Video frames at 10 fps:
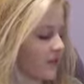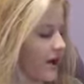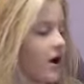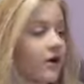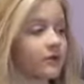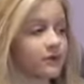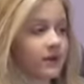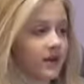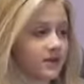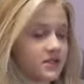that aren't
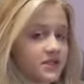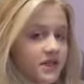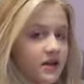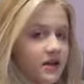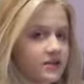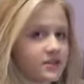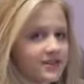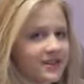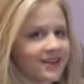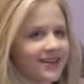related to the
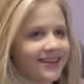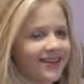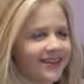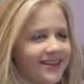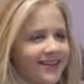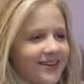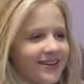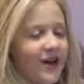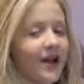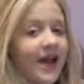arts
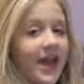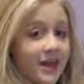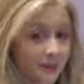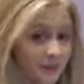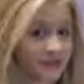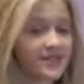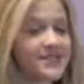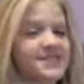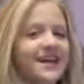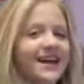are
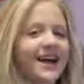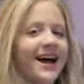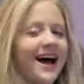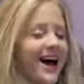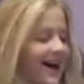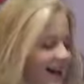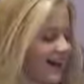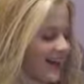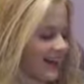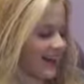animals.
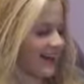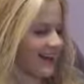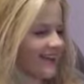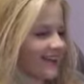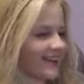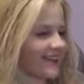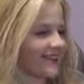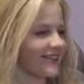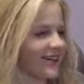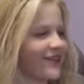I
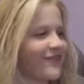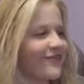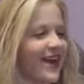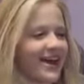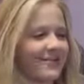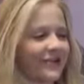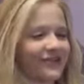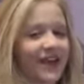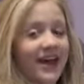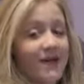love
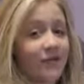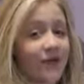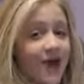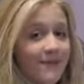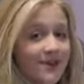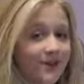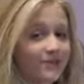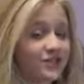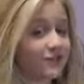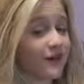animals. I have a rabbit
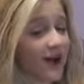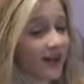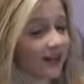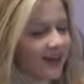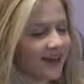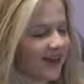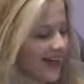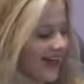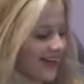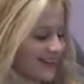named Giovanni
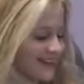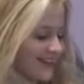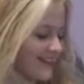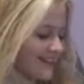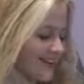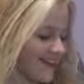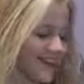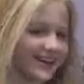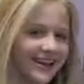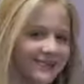and a
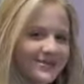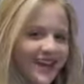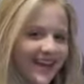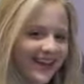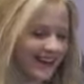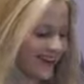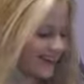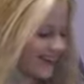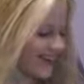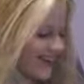dog named
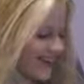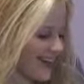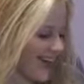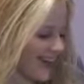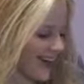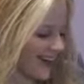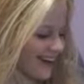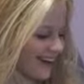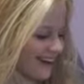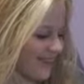Yankee,
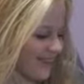and